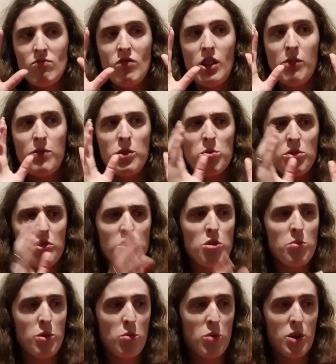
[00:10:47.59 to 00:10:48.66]
If you
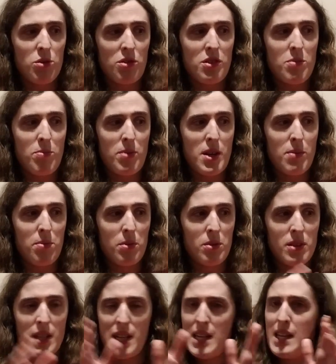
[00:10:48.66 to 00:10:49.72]
assume the worst in
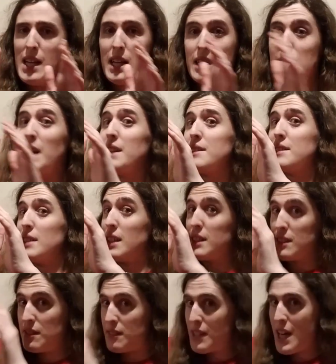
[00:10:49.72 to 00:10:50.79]
people, that's
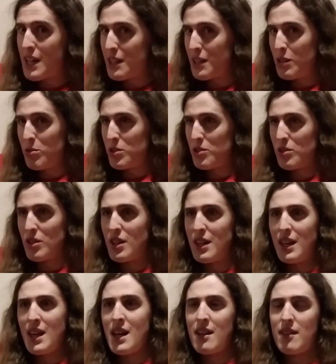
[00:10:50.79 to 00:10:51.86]
exactly what you're going to
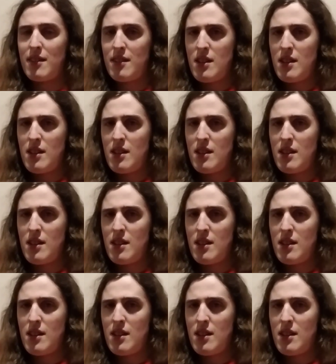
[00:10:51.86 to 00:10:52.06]
get.